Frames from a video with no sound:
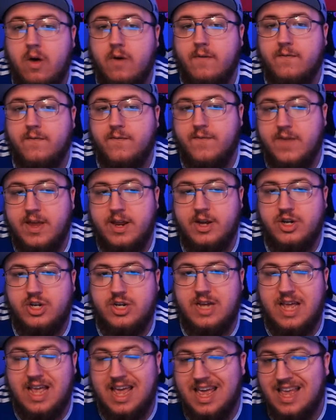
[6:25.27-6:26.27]

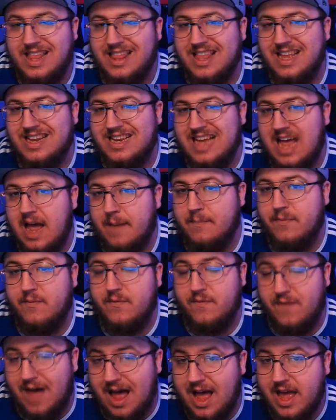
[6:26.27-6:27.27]
finished in the top
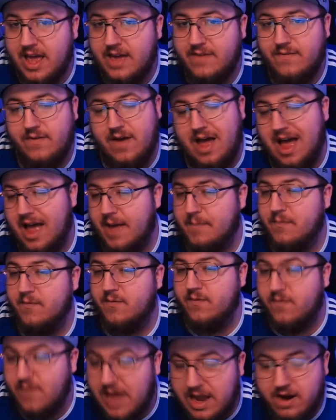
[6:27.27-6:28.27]
5. I'm
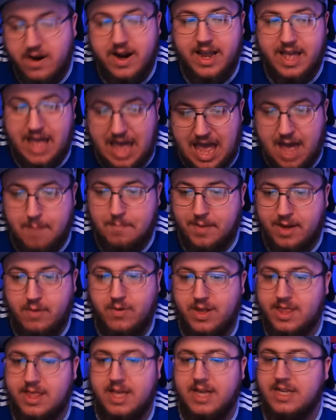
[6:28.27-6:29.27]
very happy
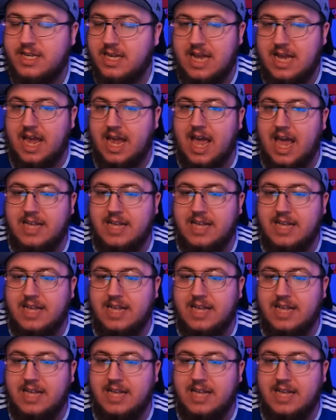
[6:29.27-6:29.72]
with this, and like I